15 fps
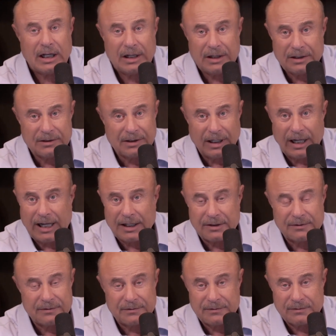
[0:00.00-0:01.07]
a lot
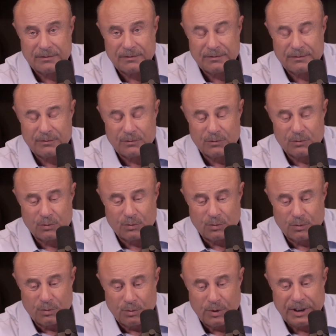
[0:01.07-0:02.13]
of
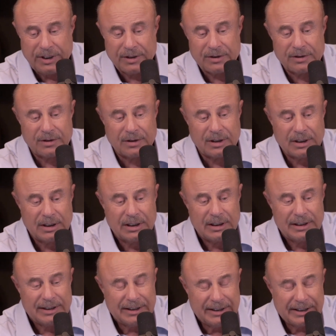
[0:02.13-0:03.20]
real
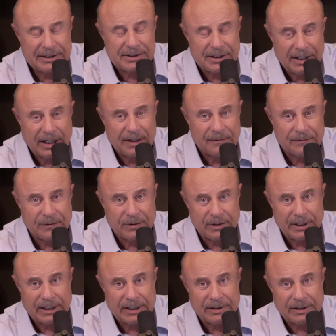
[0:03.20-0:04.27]

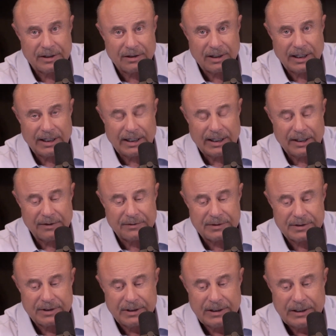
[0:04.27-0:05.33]
discomfort in their
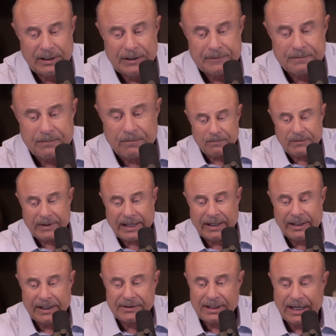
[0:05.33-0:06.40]
lives.
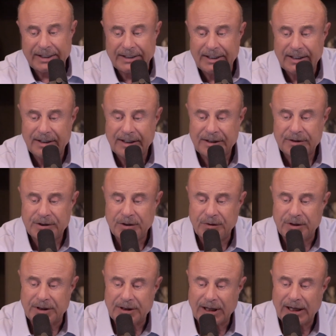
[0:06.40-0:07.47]
And as I get into
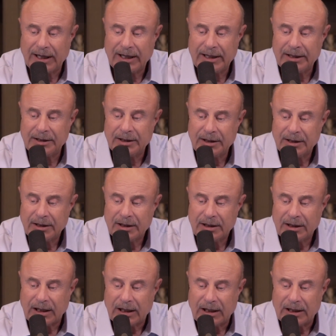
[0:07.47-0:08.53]
the nine
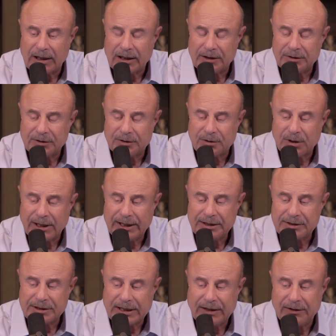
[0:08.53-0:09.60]

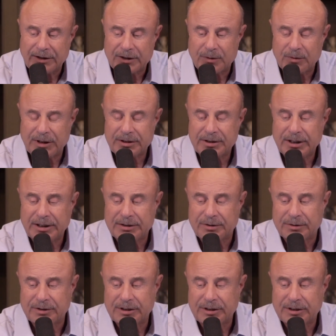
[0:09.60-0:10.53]
traits, characteristics, or